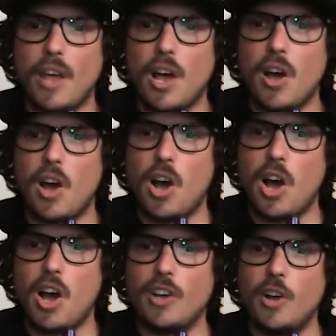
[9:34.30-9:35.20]

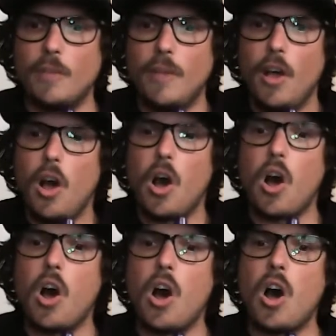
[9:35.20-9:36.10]
Oh, no.
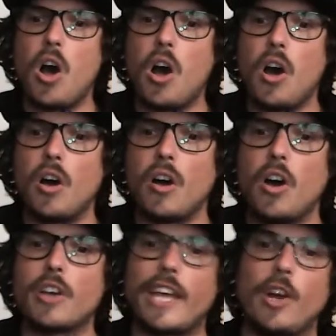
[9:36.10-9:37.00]
Oh,
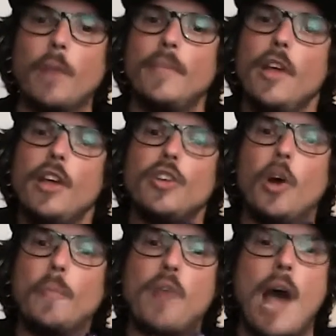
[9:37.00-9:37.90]
okay. Nope. No
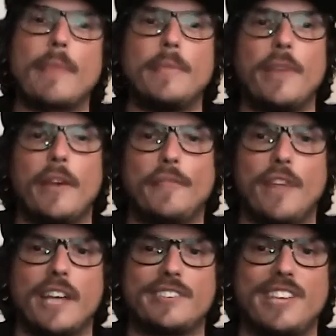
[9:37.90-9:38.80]
problem there,
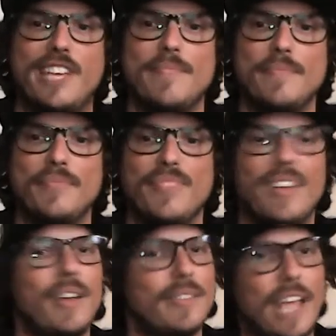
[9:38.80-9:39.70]
Flexi.
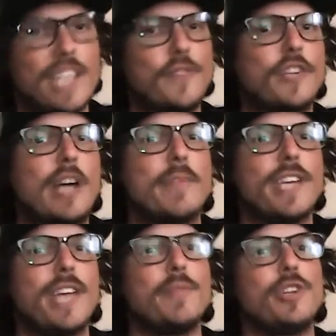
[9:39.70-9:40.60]
Thank you for coming
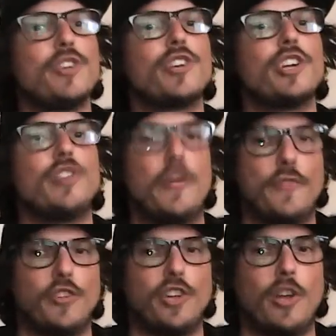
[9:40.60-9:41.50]
in when you could, though, for
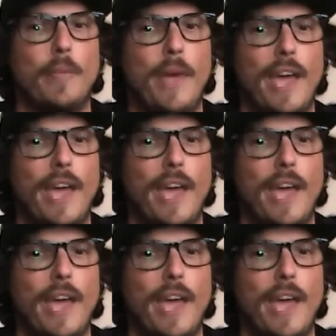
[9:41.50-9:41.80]
a little bit.